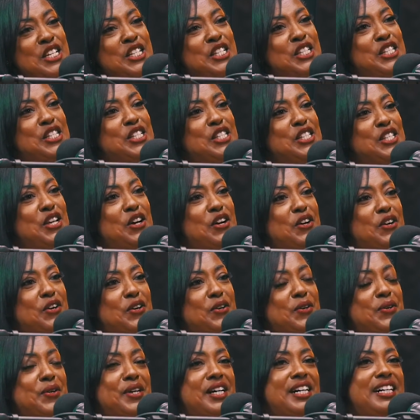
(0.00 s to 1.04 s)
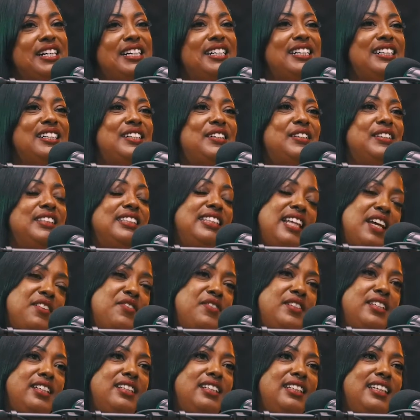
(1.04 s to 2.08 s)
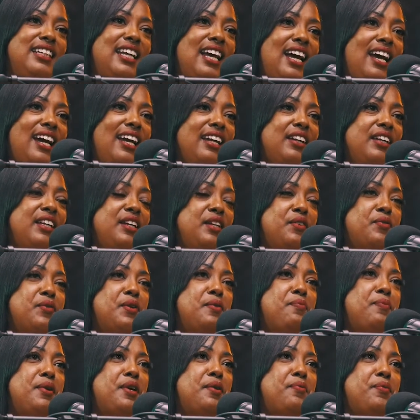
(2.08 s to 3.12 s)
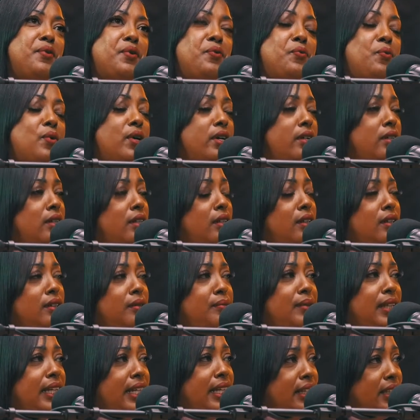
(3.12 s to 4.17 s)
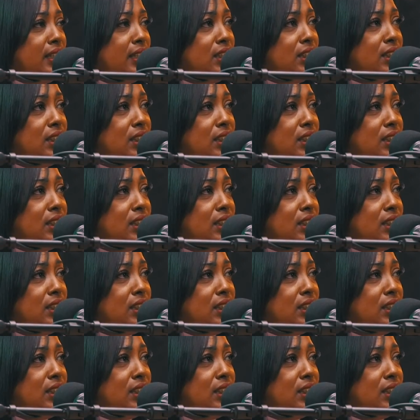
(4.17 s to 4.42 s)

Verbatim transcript: So uh, definitely, I can remember one um lady.